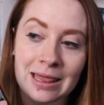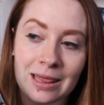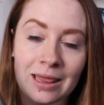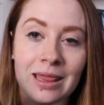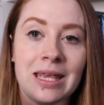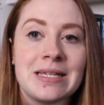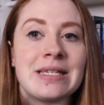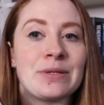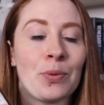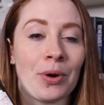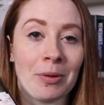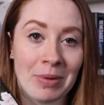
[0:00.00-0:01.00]
This is
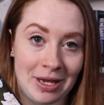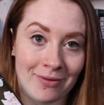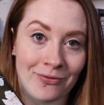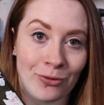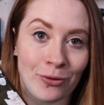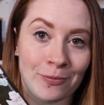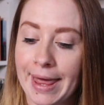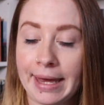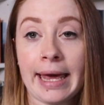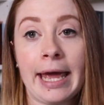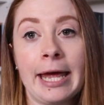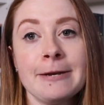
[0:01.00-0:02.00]
what I'm here for.
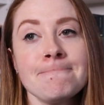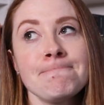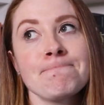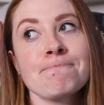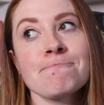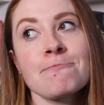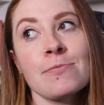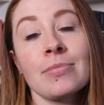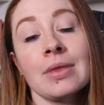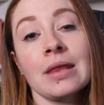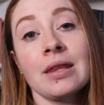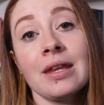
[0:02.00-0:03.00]
Again,
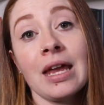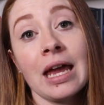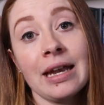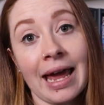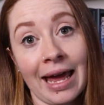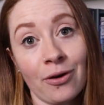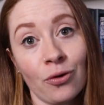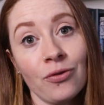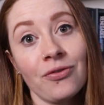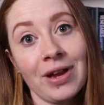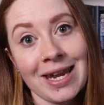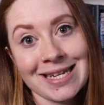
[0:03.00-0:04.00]
an adult
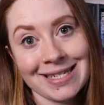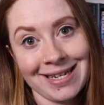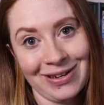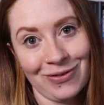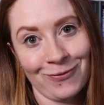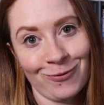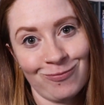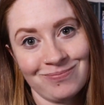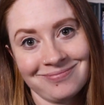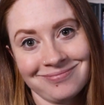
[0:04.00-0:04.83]
fantasy novel.